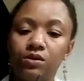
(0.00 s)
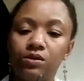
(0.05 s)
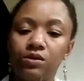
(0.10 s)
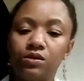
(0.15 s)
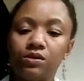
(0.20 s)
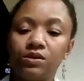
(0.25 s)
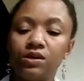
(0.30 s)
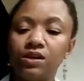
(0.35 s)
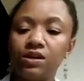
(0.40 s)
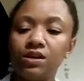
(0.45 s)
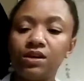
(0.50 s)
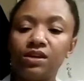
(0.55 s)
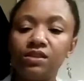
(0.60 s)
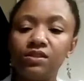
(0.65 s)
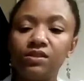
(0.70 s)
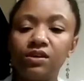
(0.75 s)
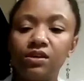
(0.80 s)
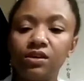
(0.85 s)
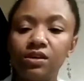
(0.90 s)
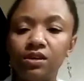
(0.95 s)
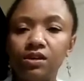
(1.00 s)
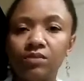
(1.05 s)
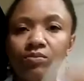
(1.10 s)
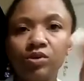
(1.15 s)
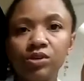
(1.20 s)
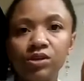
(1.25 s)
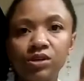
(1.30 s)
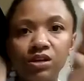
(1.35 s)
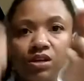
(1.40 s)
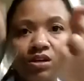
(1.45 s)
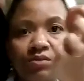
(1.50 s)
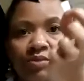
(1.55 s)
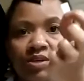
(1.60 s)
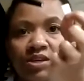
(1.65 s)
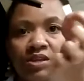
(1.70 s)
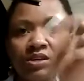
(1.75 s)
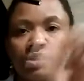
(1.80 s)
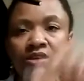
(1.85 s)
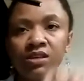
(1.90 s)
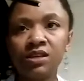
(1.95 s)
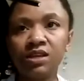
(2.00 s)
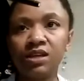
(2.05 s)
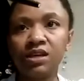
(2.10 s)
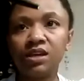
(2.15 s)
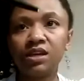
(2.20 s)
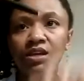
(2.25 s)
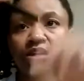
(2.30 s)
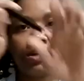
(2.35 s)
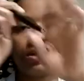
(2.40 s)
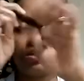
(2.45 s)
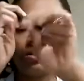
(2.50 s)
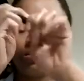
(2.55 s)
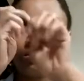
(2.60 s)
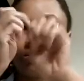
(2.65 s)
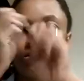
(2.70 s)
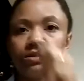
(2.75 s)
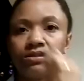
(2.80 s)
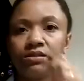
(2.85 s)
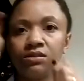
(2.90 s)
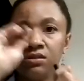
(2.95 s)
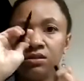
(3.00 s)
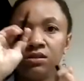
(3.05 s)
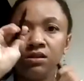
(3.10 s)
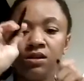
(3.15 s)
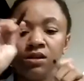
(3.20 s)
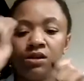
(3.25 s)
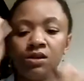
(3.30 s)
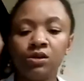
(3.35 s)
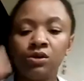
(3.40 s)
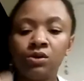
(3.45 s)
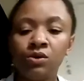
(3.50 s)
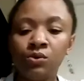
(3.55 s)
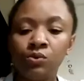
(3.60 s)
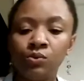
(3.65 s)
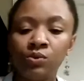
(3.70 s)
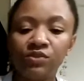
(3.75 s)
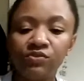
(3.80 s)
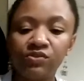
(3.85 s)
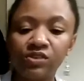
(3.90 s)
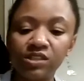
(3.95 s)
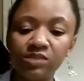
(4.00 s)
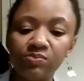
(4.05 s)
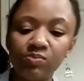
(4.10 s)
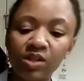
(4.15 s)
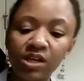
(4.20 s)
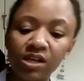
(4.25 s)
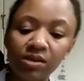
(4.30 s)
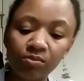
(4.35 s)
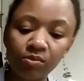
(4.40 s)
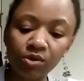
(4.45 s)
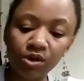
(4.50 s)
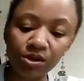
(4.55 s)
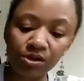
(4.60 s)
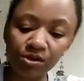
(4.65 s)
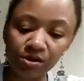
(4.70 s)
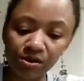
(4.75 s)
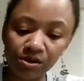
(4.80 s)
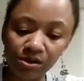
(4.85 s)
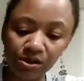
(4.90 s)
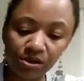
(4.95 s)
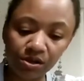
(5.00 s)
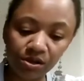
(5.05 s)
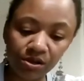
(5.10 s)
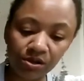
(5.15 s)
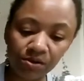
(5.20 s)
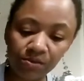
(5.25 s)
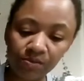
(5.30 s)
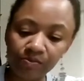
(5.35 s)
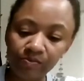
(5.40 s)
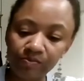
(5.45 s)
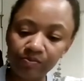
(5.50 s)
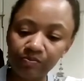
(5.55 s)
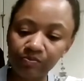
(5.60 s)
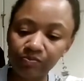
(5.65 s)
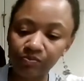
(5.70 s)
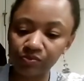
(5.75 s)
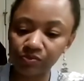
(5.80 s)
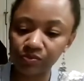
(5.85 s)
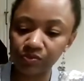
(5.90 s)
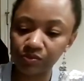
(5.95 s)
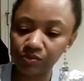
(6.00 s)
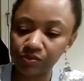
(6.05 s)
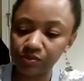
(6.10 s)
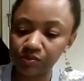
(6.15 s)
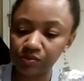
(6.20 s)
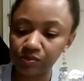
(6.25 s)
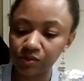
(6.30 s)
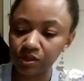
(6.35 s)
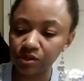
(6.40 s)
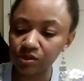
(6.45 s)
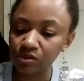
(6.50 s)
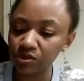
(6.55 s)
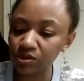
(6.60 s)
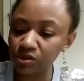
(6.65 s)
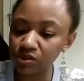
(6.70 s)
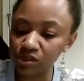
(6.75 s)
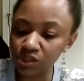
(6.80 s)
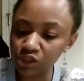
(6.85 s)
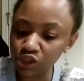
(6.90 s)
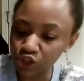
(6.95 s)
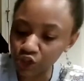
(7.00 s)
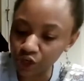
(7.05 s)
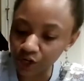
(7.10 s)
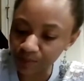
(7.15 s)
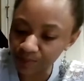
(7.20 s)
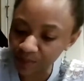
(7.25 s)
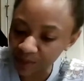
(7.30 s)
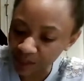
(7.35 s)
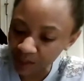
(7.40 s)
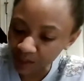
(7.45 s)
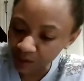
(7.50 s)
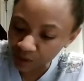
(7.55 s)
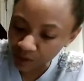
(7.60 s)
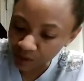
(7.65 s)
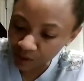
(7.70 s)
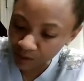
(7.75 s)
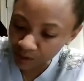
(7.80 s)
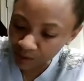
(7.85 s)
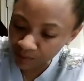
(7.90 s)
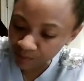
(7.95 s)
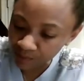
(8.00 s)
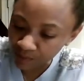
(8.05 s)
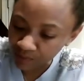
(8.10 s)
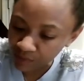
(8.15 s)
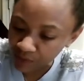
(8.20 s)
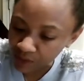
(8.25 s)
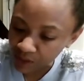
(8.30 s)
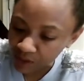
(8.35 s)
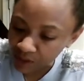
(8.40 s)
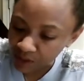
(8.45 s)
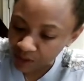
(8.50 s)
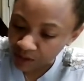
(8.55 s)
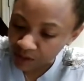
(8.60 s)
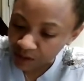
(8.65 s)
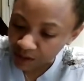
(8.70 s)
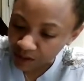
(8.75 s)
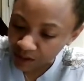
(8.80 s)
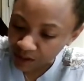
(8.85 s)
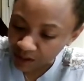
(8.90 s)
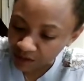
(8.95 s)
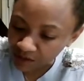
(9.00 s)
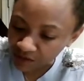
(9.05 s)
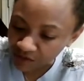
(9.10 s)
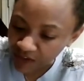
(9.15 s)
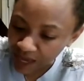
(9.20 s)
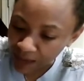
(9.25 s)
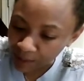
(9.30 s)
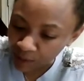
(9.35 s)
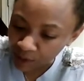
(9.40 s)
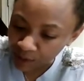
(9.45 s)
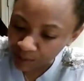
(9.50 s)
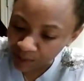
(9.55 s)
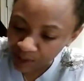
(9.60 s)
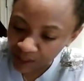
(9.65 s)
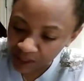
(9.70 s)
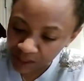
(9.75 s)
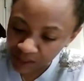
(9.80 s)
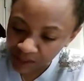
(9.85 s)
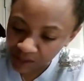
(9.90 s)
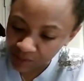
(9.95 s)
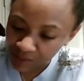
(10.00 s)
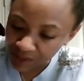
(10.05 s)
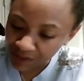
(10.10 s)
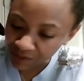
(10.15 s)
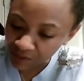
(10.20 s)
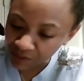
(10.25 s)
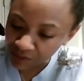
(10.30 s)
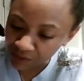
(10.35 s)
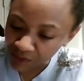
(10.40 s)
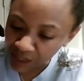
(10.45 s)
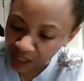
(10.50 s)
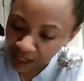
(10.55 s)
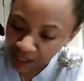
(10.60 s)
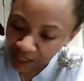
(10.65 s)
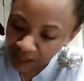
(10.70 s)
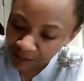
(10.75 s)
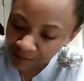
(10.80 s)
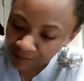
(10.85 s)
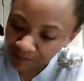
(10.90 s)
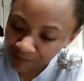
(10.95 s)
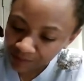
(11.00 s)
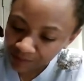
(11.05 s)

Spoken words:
All right, and then I'm gonna come in and with this black marker here, use a Sharpie or again, the fabric pens, whatever you've got.